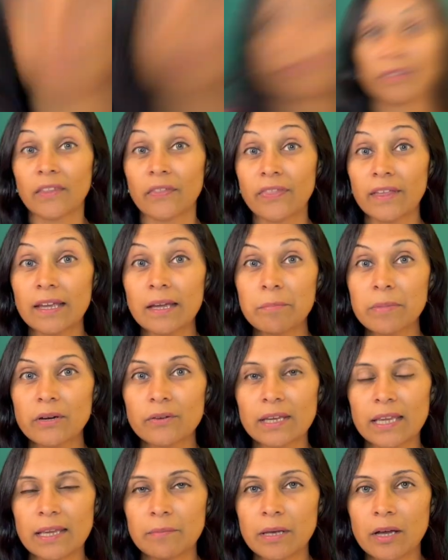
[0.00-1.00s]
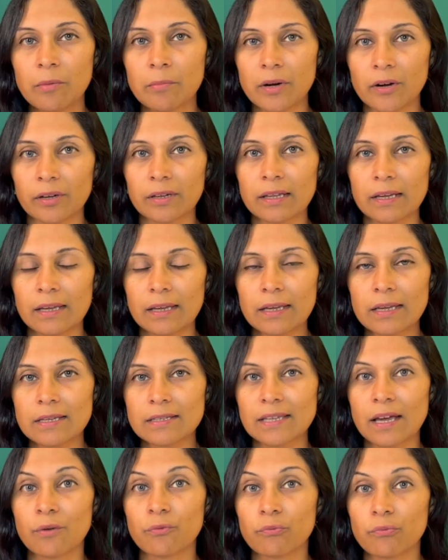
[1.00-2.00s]
The thing about email marketing is
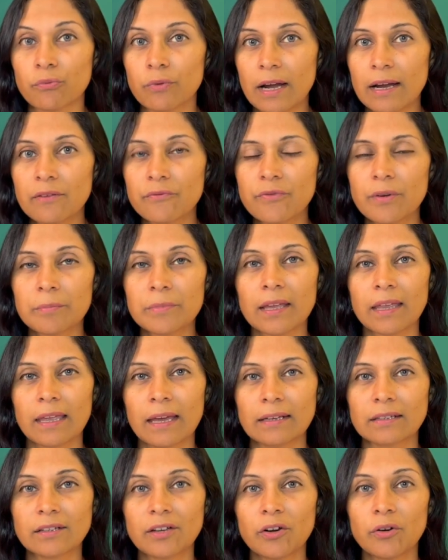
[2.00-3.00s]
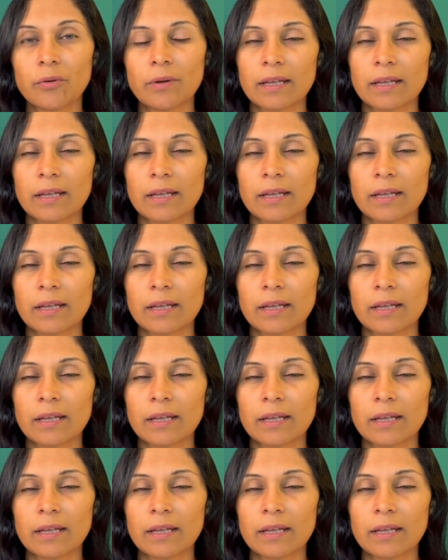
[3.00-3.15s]
that right from the get-go,